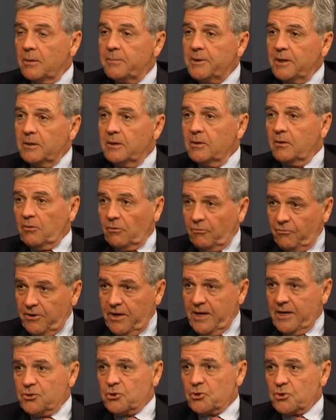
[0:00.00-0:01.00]
I mean, the
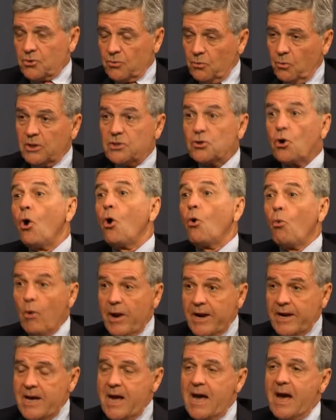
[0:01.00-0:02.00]
financials are what's
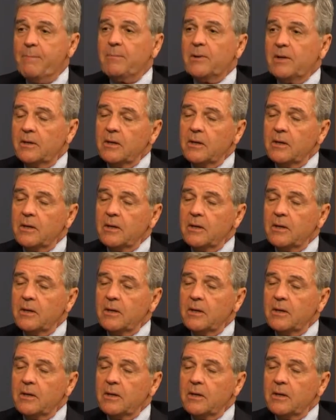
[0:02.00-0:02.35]
already happened.